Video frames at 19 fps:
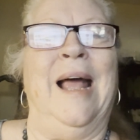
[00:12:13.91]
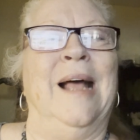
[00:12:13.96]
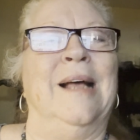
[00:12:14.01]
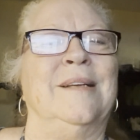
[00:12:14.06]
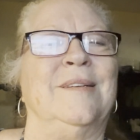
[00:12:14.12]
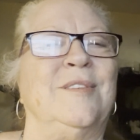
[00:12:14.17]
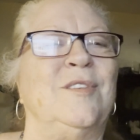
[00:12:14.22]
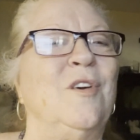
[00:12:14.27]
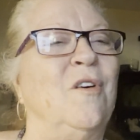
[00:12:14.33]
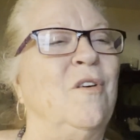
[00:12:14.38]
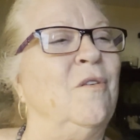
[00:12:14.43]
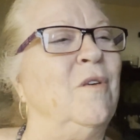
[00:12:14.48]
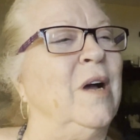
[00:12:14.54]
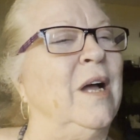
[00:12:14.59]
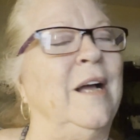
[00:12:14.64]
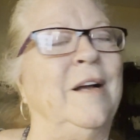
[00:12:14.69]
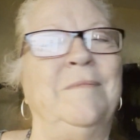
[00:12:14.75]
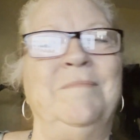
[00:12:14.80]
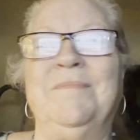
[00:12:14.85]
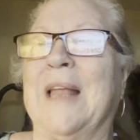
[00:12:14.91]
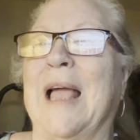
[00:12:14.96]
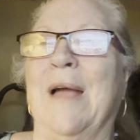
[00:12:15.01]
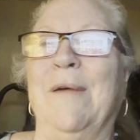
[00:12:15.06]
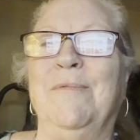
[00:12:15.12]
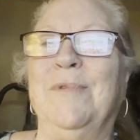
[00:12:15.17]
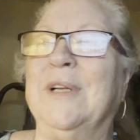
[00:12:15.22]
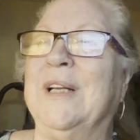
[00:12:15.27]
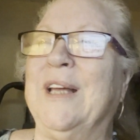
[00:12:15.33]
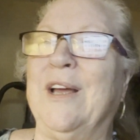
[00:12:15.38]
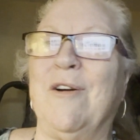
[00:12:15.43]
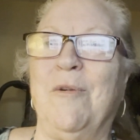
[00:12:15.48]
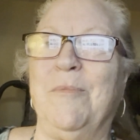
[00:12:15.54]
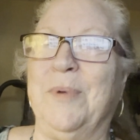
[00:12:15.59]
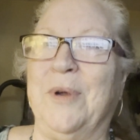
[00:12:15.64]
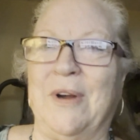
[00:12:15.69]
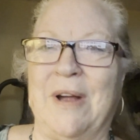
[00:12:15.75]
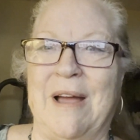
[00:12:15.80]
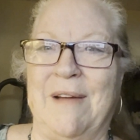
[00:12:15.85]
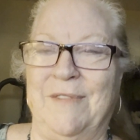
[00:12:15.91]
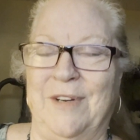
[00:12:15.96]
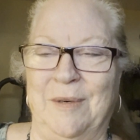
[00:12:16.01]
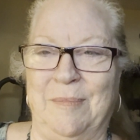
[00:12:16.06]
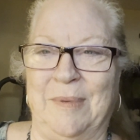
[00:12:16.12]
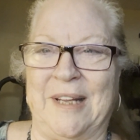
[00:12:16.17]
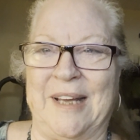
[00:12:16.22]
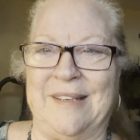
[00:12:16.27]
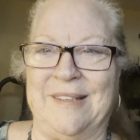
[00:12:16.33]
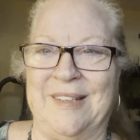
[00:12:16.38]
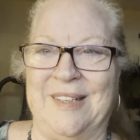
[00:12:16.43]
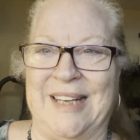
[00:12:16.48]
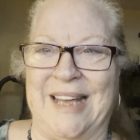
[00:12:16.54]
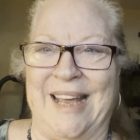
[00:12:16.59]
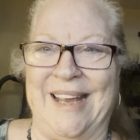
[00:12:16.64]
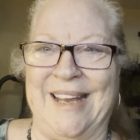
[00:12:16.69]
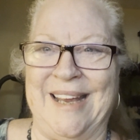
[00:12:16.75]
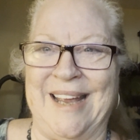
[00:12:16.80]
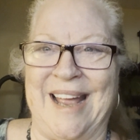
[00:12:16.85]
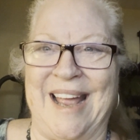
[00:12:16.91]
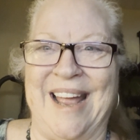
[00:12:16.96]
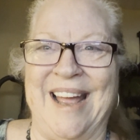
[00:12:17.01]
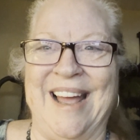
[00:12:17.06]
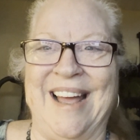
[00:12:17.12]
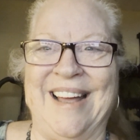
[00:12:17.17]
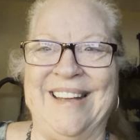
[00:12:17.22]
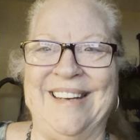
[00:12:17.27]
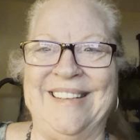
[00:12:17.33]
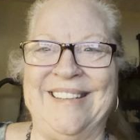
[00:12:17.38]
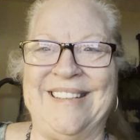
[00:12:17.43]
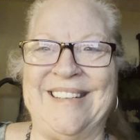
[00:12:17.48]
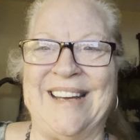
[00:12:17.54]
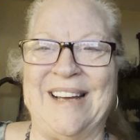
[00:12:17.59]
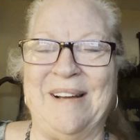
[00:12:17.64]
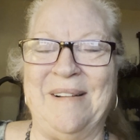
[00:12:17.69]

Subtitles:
So I really hope you're having a blessed day, and